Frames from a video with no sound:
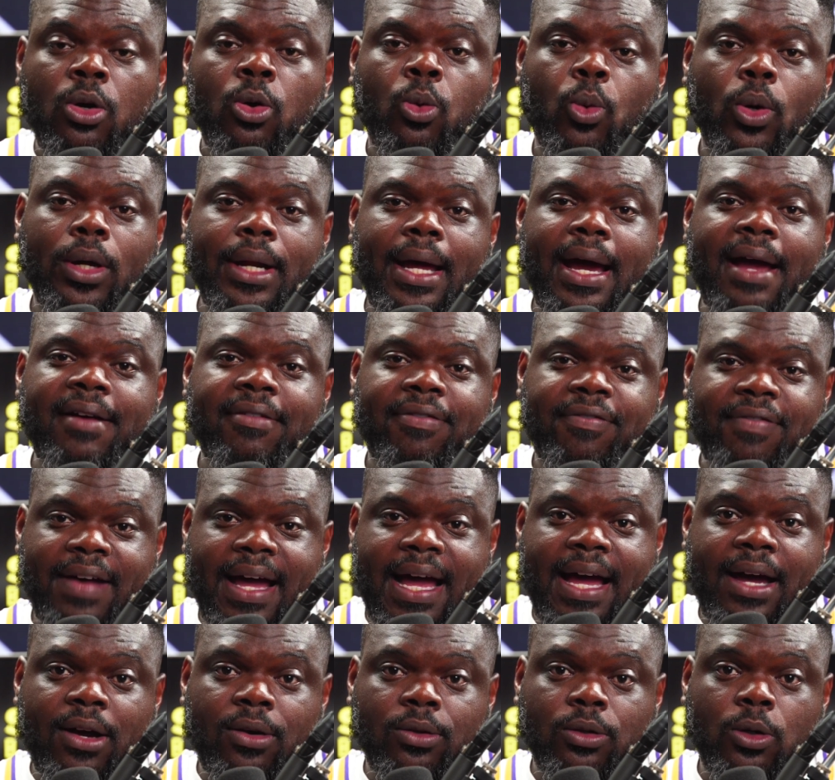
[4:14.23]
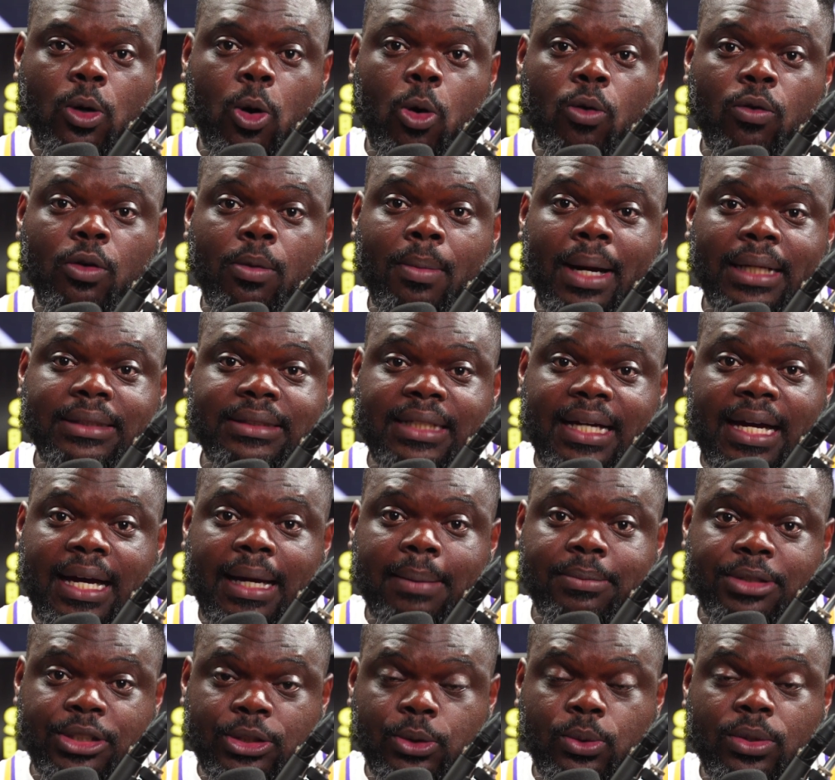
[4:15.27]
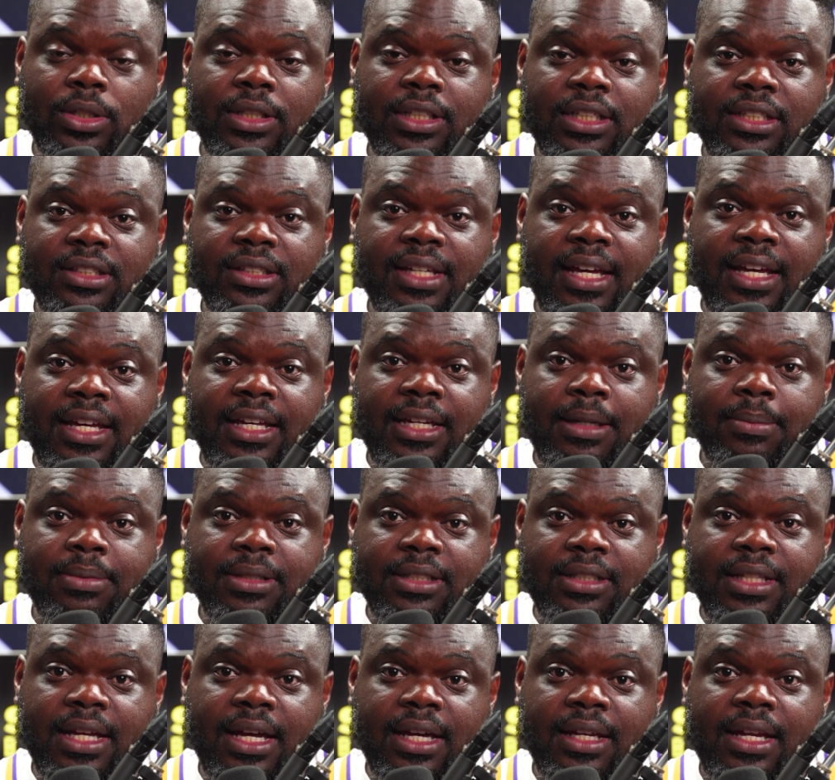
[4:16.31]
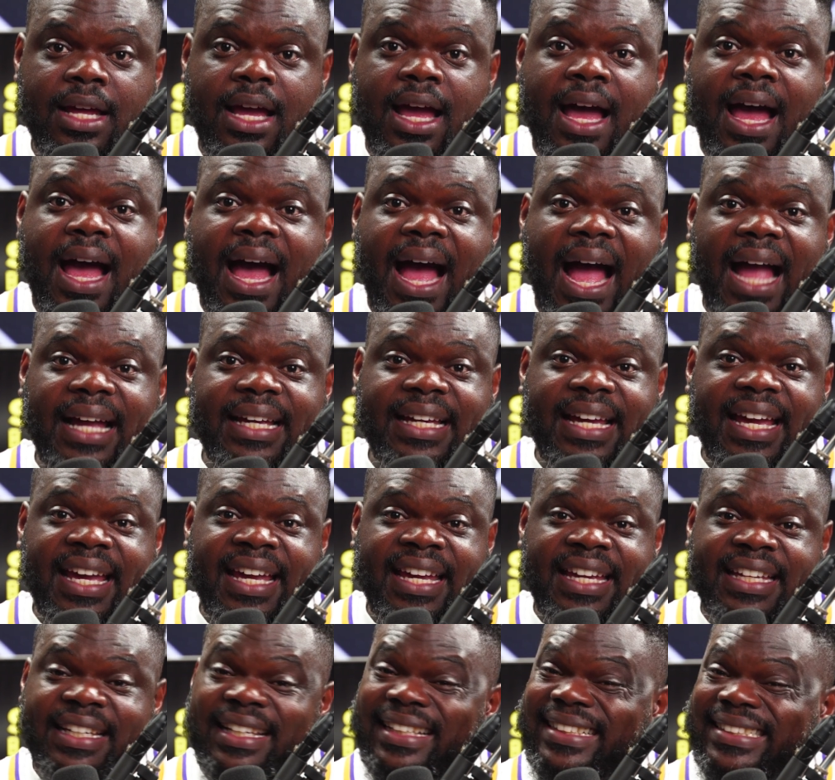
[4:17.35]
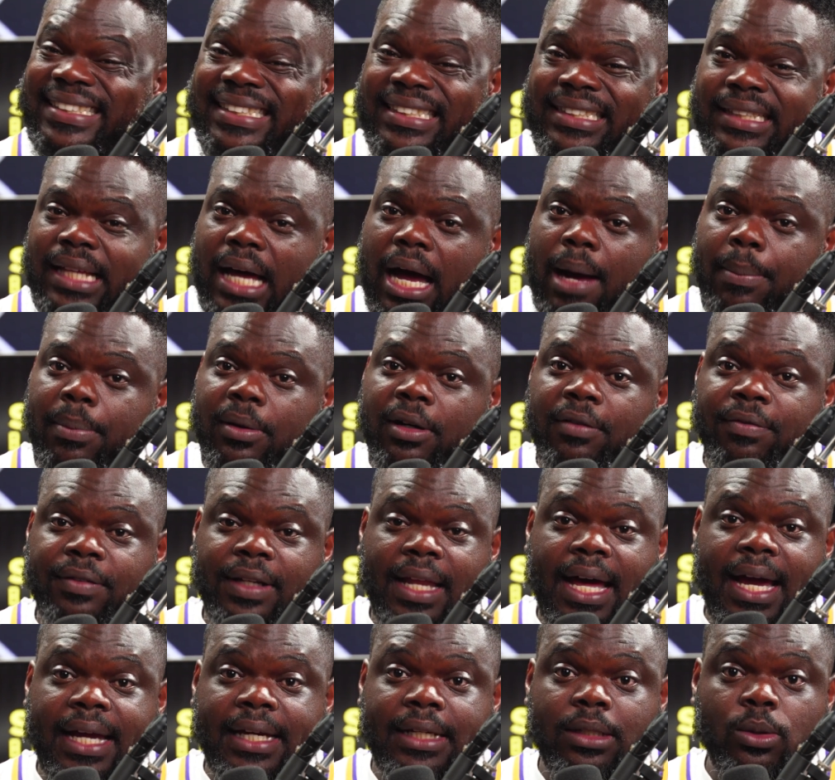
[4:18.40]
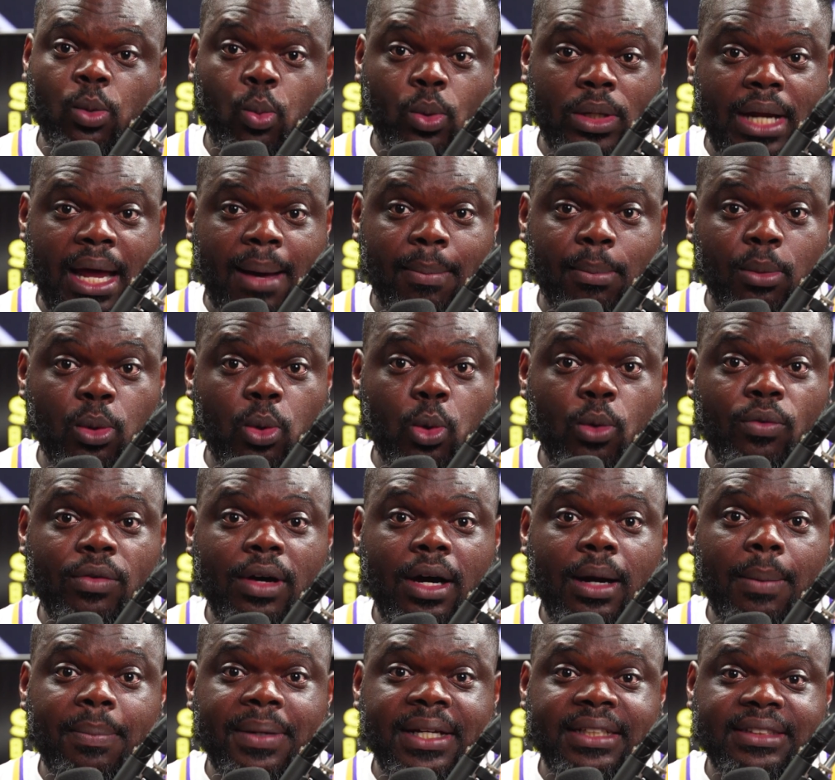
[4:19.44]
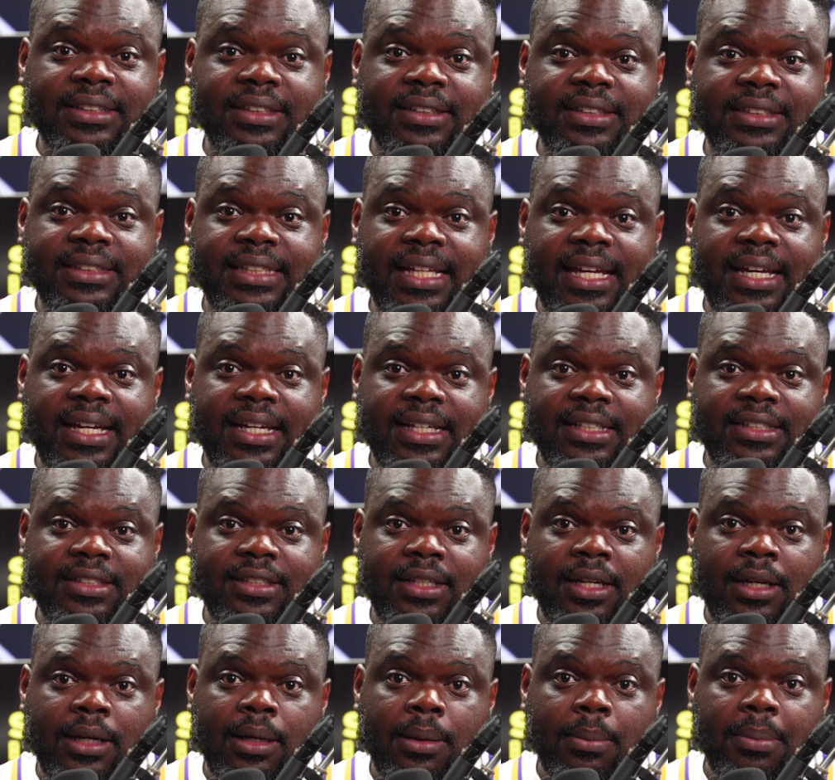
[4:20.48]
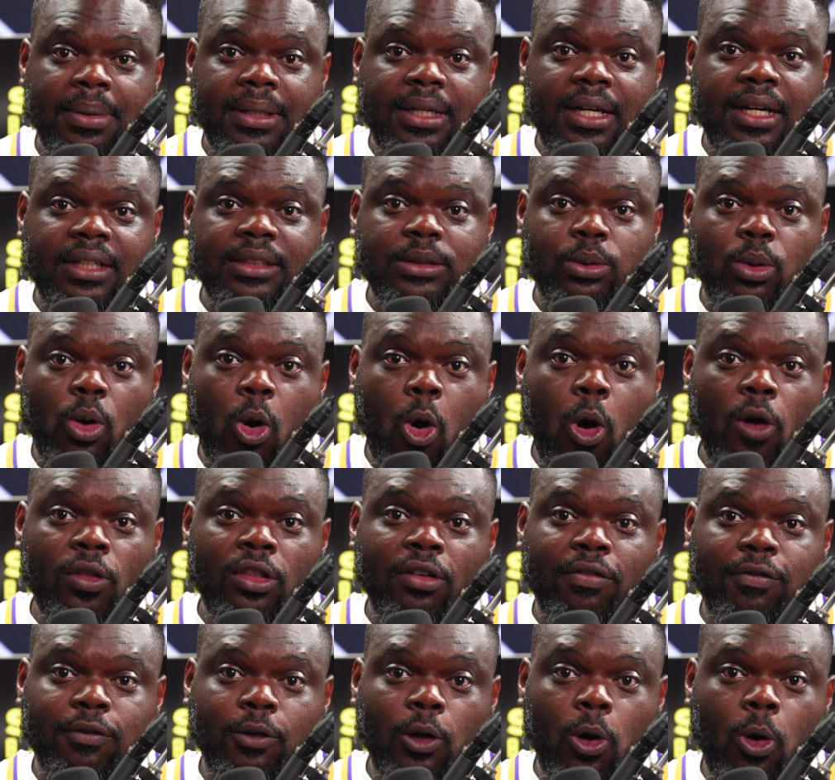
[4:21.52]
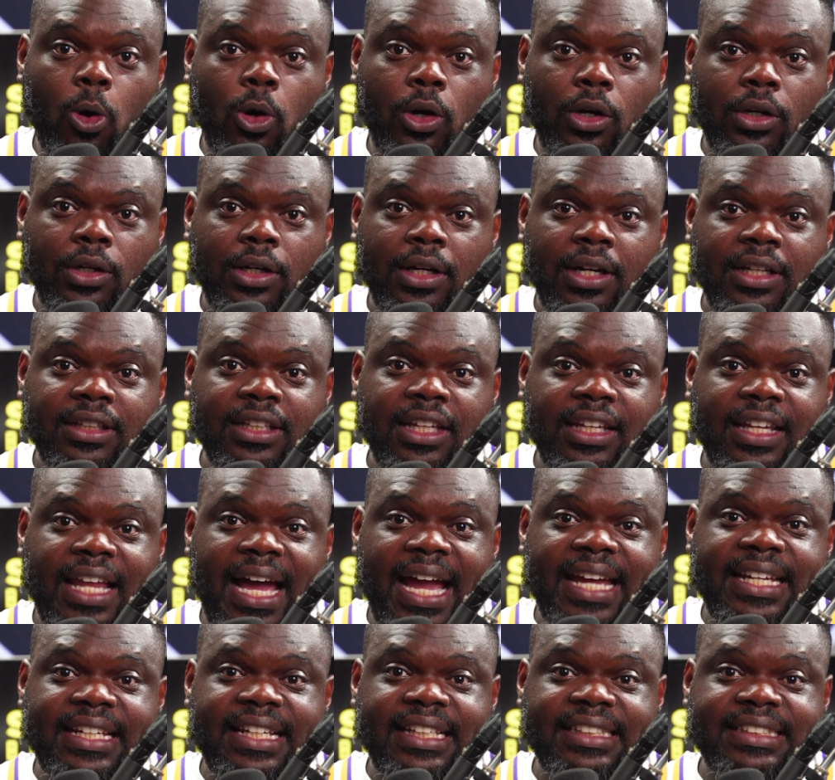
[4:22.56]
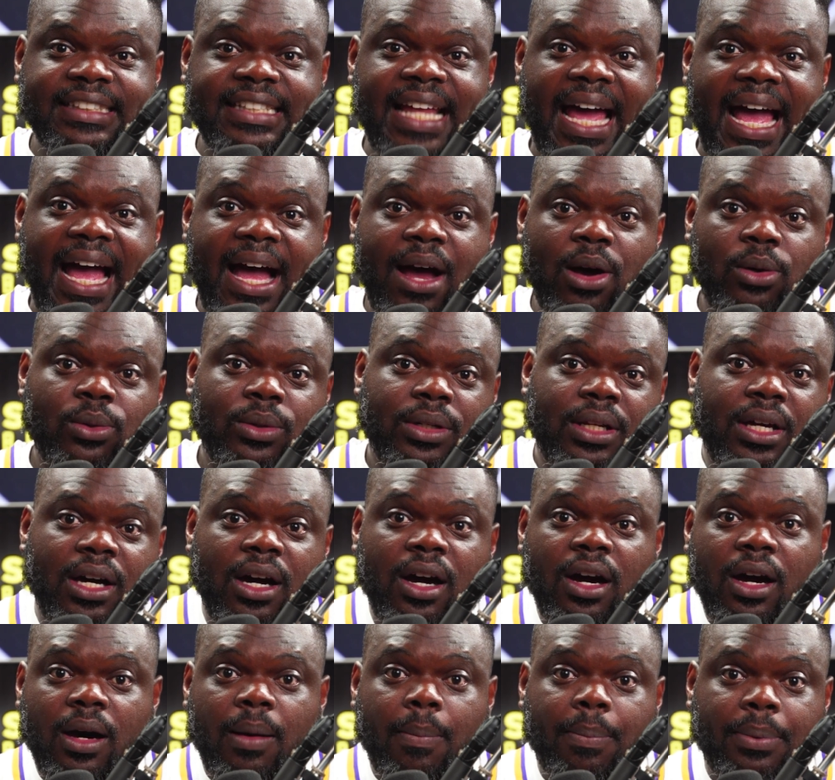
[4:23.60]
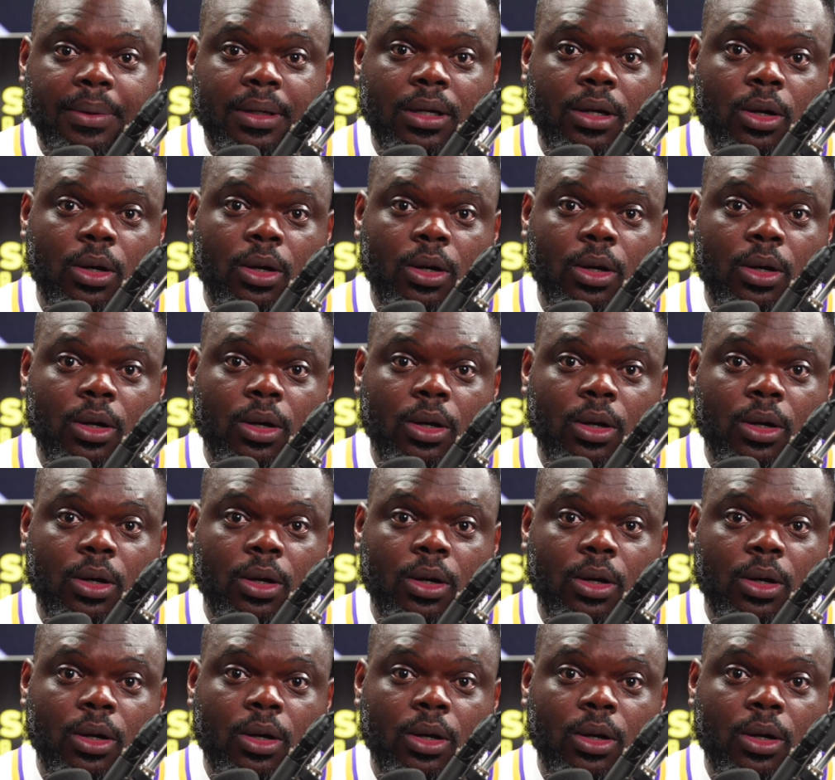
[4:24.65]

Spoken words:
What I've found over my time shooting these games is that I gain a stop of light when I move up into the stands, because on the floor, the light is down, up.